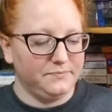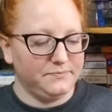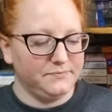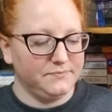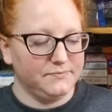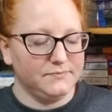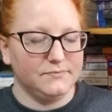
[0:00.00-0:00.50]

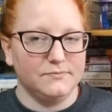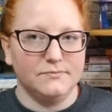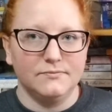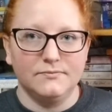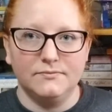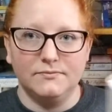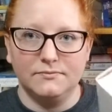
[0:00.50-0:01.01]

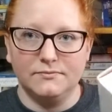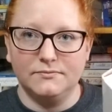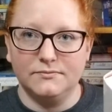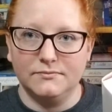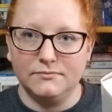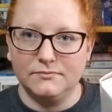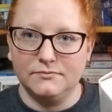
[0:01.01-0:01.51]

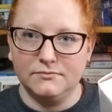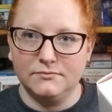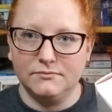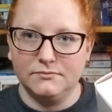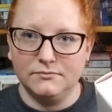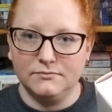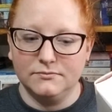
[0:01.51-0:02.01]

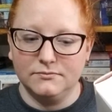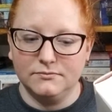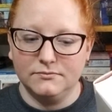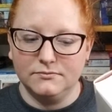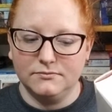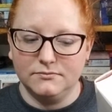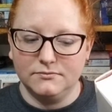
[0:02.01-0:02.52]

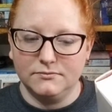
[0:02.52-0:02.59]
Nobody speaks.